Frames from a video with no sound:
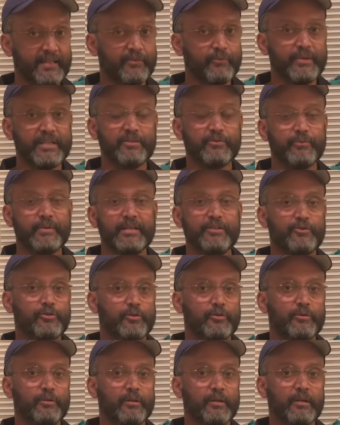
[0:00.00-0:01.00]
which we
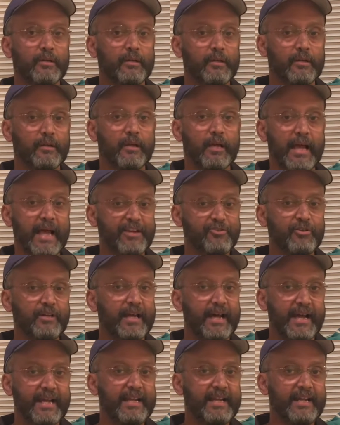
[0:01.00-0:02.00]
should actually
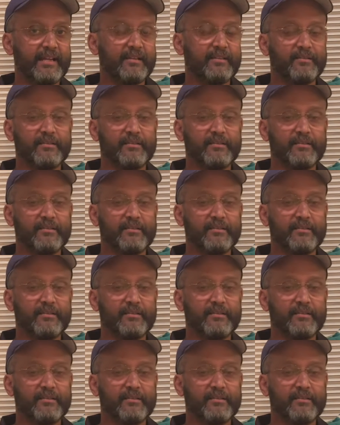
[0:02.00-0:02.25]
highlight this.